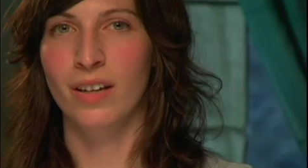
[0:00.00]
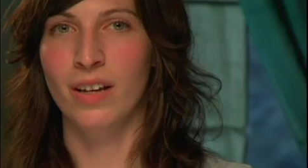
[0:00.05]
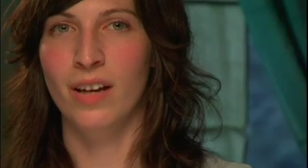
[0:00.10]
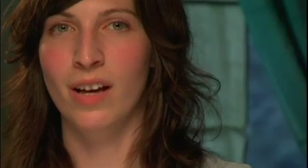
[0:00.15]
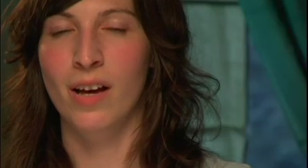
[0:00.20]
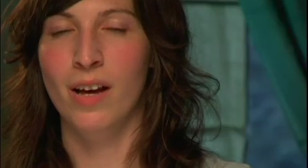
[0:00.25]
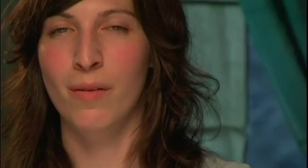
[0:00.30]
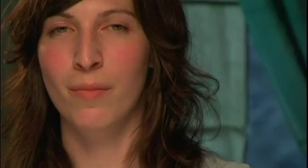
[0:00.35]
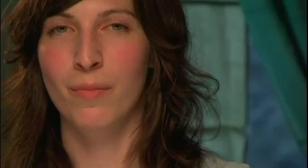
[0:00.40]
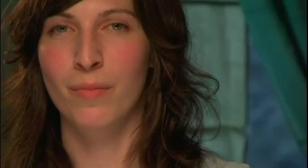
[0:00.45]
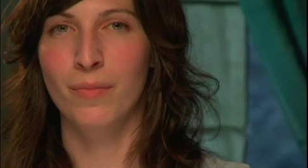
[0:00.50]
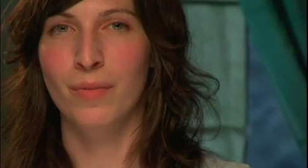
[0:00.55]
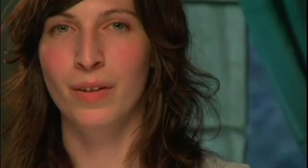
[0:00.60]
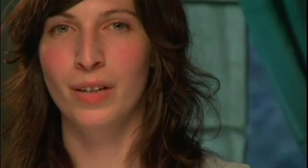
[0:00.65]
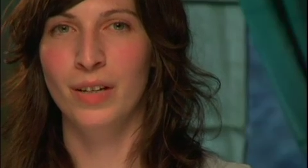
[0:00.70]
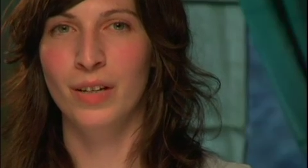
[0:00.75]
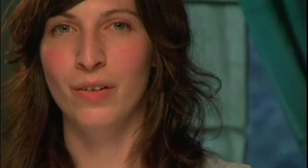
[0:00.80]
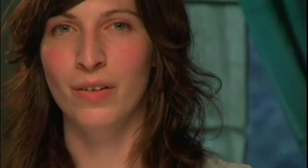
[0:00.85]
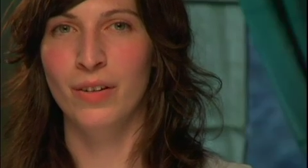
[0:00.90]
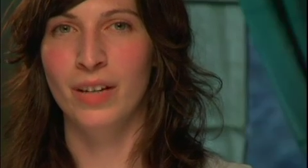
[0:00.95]
and
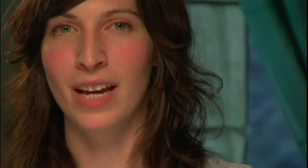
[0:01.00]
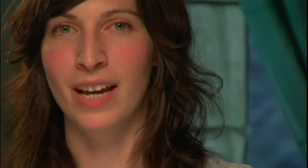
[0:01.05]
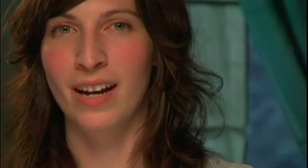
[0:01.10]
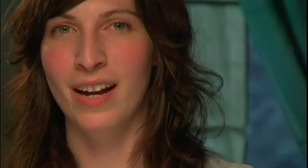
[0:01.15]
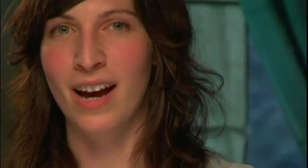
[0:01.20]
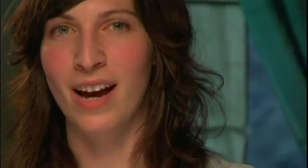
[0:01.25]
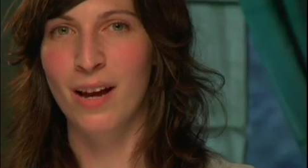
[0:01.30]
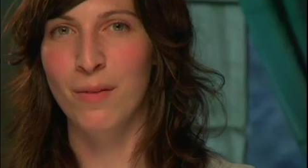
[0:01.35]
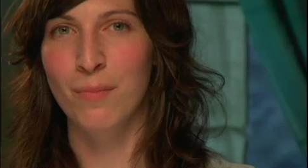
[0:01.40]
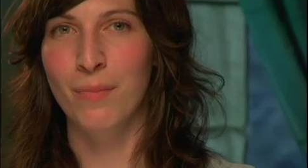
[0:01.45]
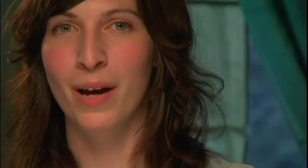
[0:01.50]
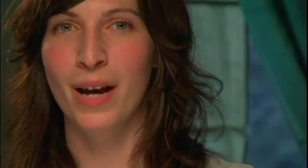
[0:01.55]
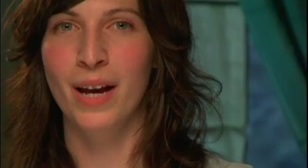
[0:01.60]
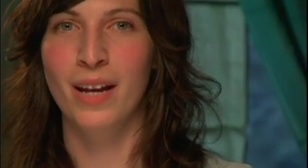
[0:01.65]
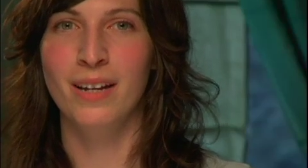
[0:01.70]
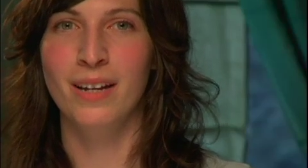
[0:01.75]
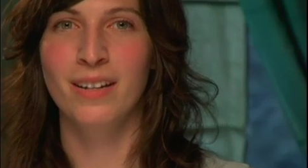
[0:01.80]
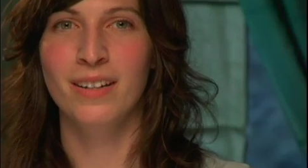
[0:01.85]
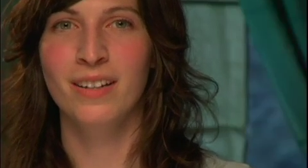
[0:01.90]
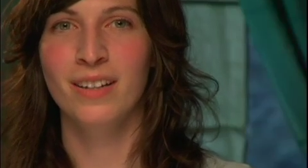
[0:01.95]
you can't hide
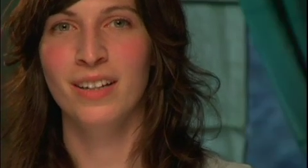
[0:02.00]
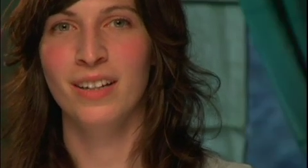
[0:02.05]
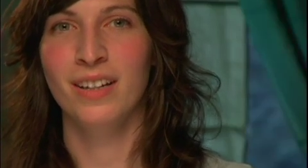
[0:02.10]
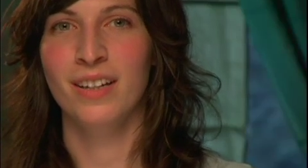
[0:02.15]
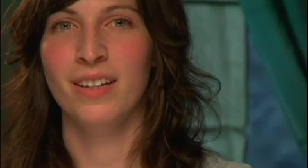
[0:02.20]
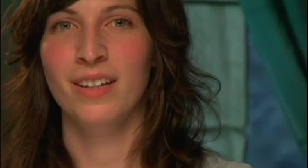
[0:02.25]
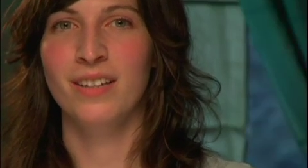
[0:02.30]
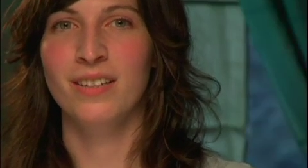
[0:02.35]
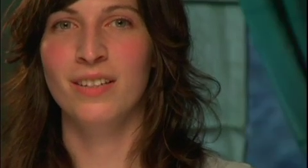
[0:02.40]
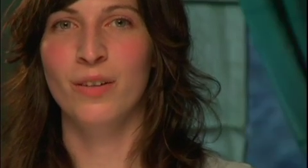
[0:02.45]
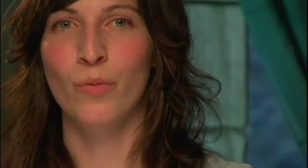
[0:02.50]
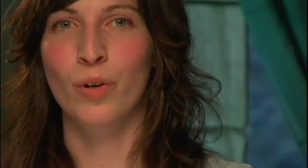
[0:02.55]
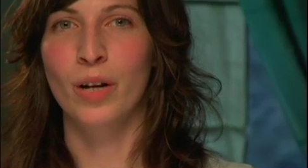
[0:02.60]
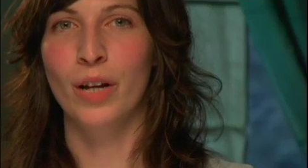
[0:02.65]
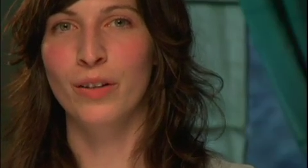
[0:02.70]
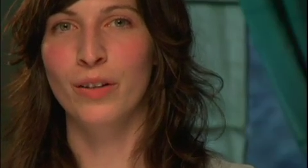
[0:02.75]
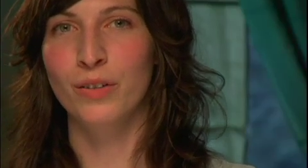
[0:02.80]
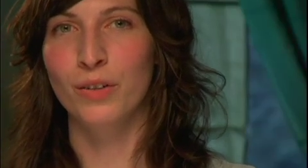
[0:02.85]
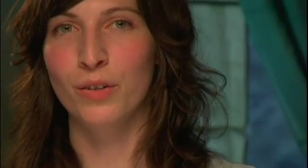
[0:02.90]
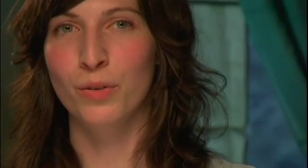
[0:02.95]
behind someone
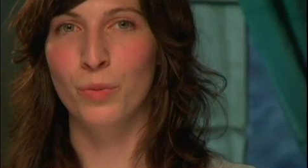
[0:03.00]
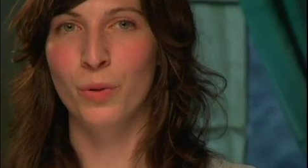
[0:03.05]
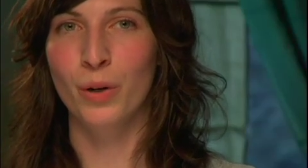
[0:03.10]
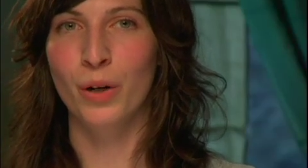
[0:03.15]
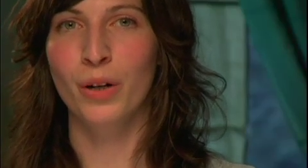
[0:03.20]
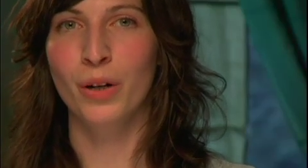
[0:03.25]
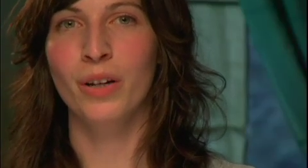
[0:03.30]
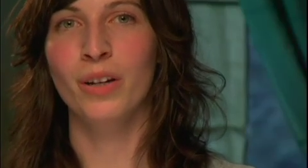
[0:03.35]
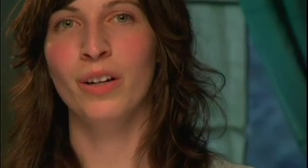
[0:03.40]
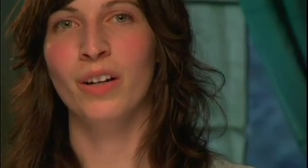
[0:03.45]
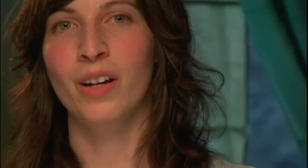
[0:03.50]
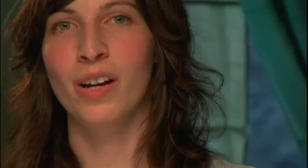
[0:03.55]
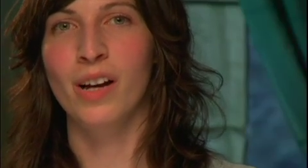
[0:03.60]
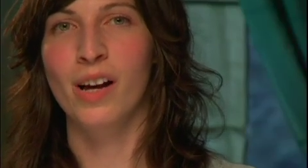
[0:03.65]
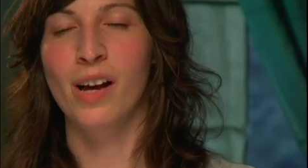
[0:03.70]
else's work.